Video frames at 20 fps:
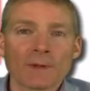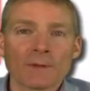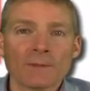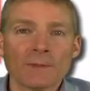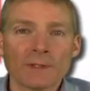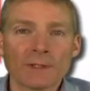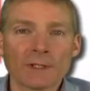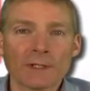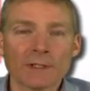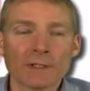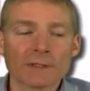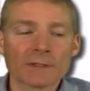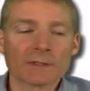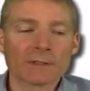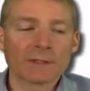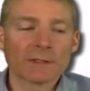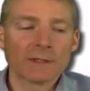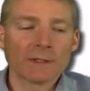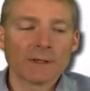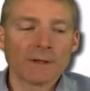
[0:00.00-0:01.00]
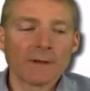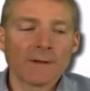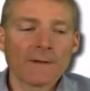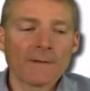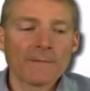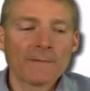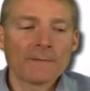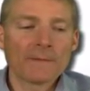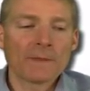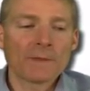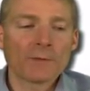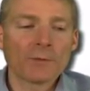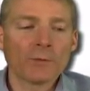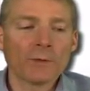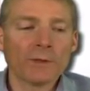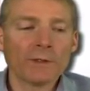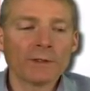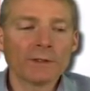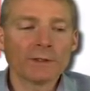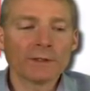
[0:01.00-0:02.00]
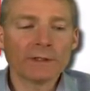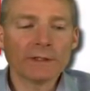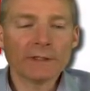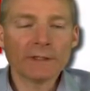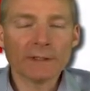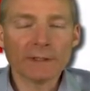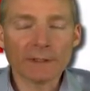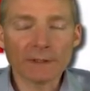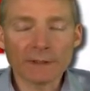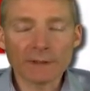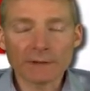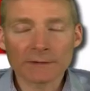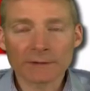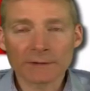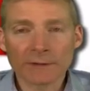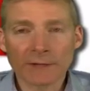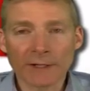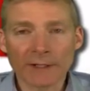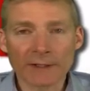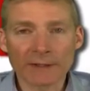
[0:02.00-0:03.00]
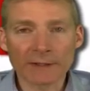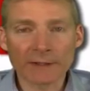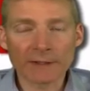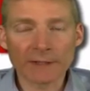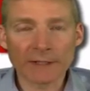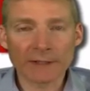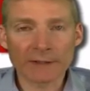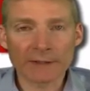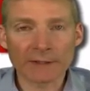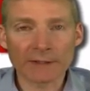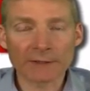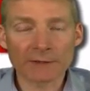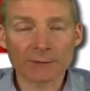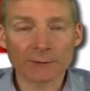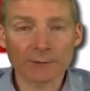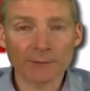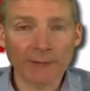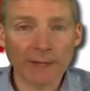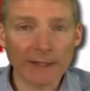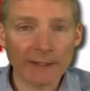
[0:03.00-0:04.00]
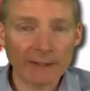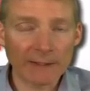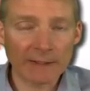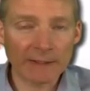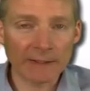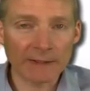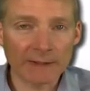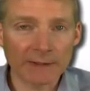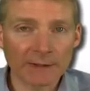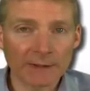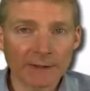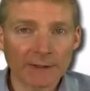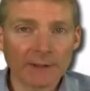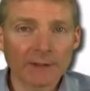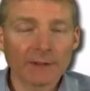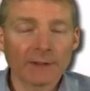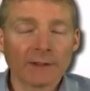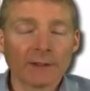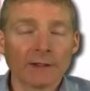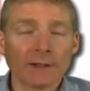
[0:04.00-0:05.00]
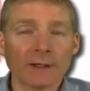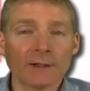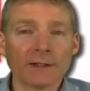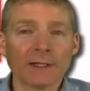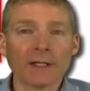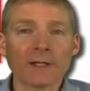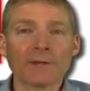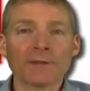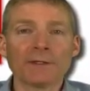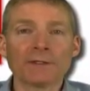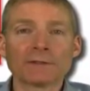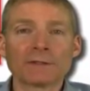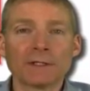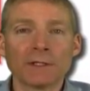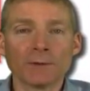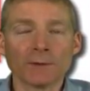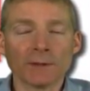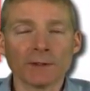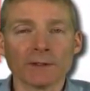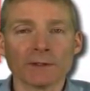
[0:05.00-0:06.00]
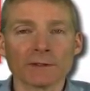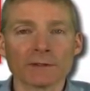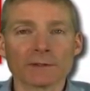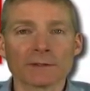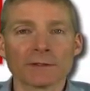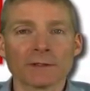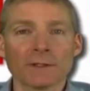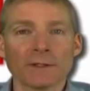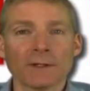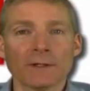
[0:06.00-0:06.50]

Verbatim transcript: because when you're ill chronically like this from bad eating, a lot of things get worse.